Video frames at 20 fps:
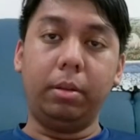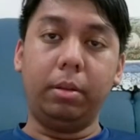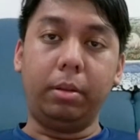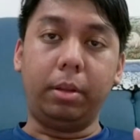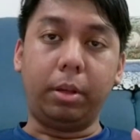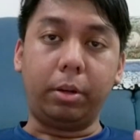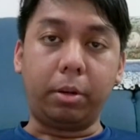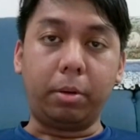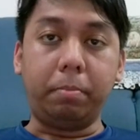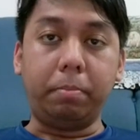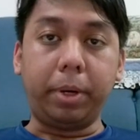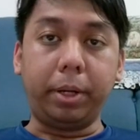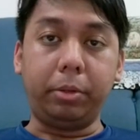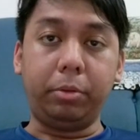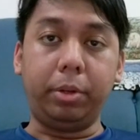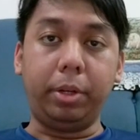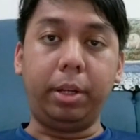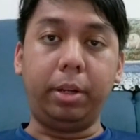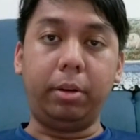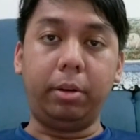Now compared
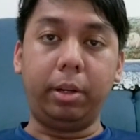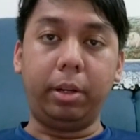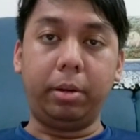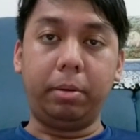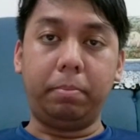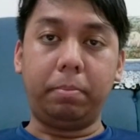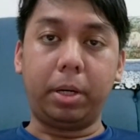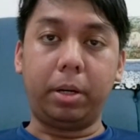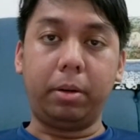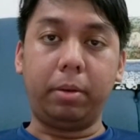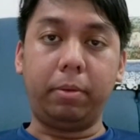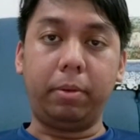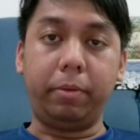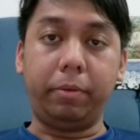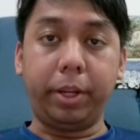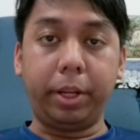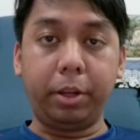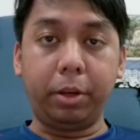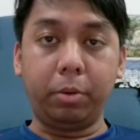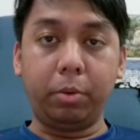to the earlier part of the
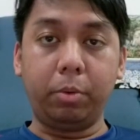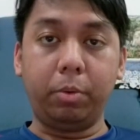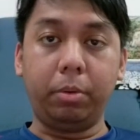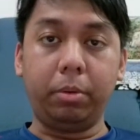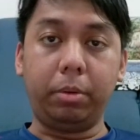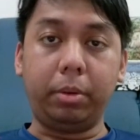video,